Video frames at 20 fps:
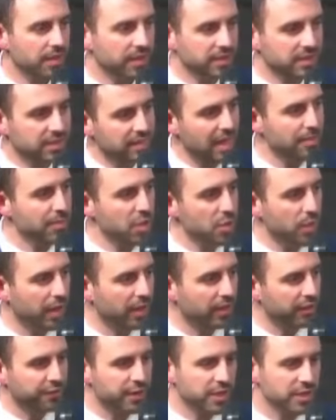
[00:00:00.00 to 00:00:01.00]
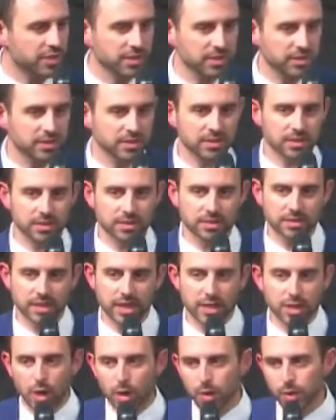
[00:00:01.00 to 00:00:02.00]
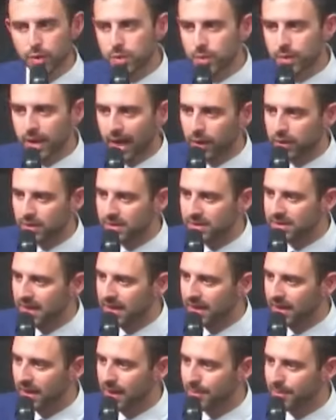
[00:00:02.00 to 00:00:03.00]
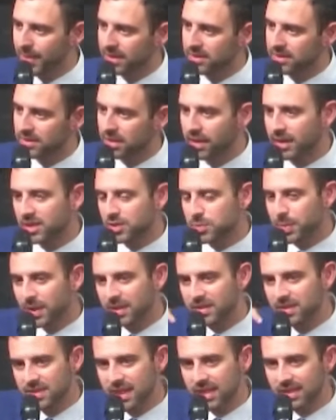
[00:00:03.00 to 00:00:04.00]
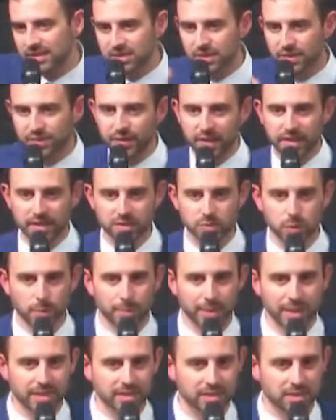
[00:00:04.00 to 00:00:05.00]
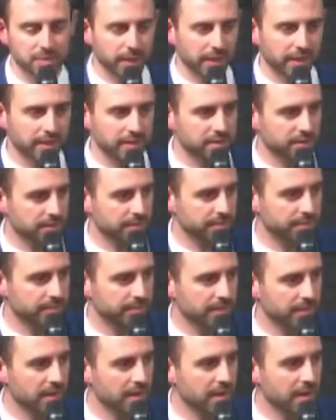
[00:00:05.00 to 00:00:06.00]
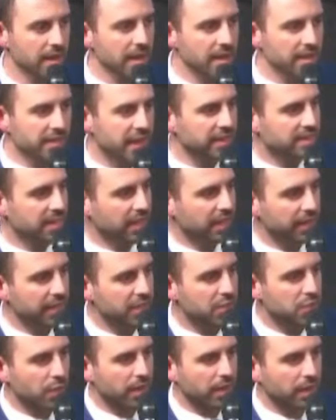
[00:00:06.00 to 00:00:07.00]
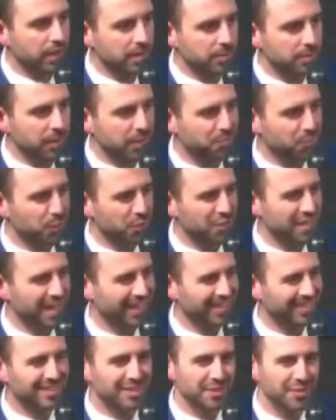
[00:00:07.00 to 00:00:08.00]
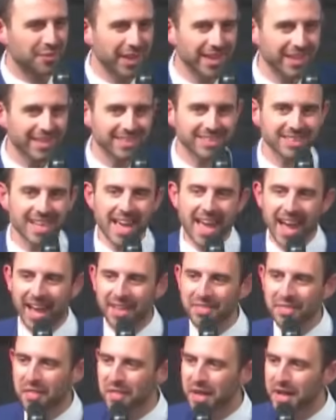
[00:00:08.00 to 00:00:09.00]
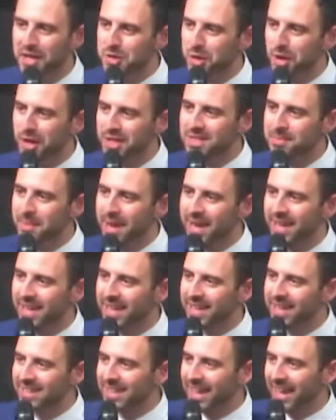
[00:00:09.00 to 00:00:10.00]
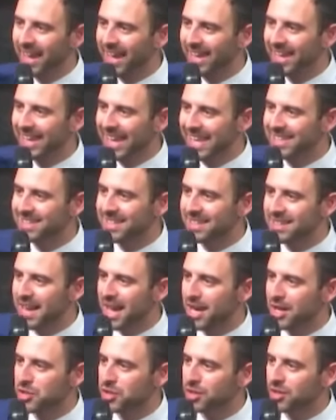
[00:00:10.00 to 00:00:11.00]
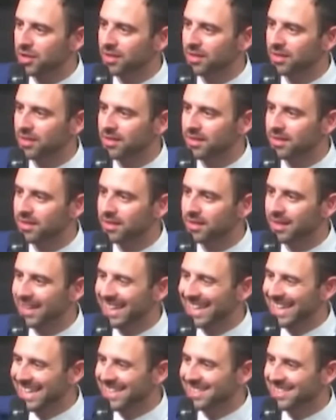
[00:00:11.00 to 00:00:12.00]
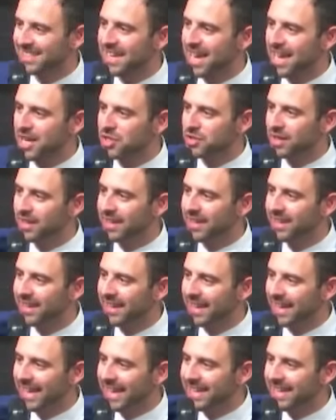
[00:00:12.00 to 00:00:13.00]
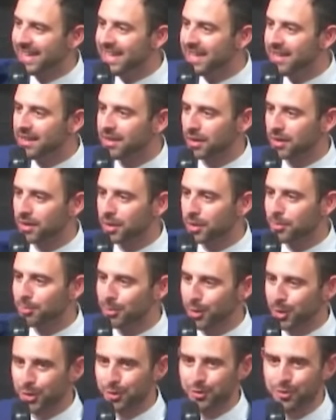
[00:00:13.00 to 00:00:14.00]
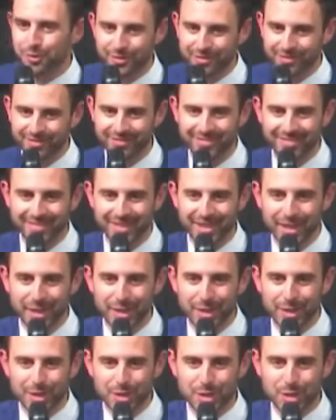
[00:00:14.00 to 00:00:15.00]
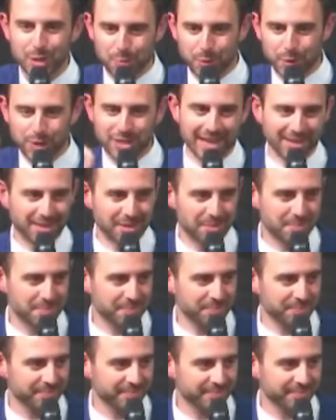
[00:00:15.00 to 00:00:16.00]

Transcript: The same UN officials say, no, you cannot attack Hamas targets because then civilians will be displaced. They tell Israel it must protect civilians, and then they try to make it an international, an internationally illegal move to protect them